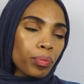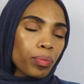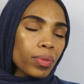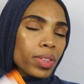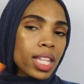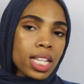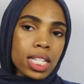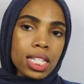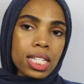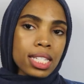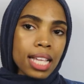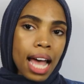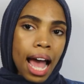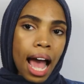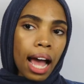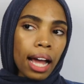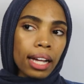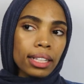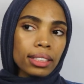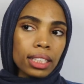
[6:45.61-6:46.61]
this is
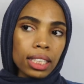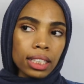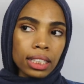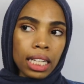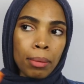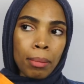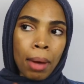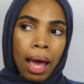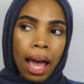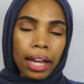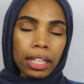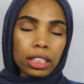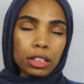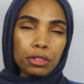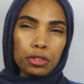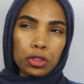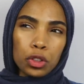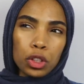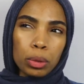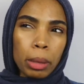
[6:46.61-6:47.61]
at TJ Maxx
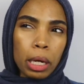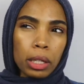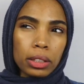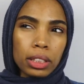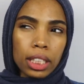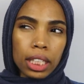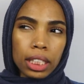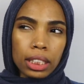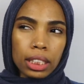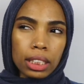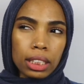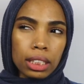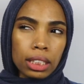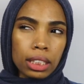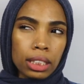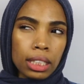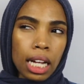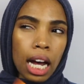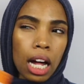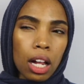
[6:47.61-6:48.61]
for about $6
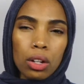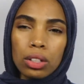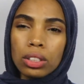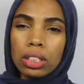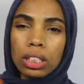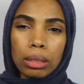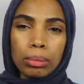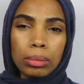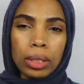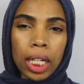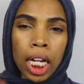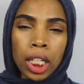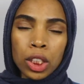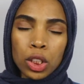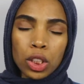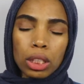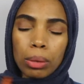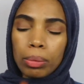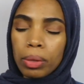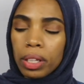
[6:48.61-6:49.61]
and some change
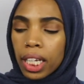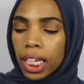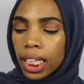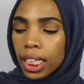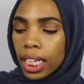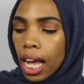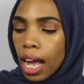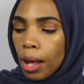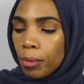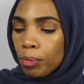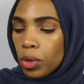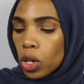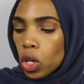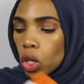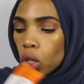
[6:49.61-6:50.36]
or something like that.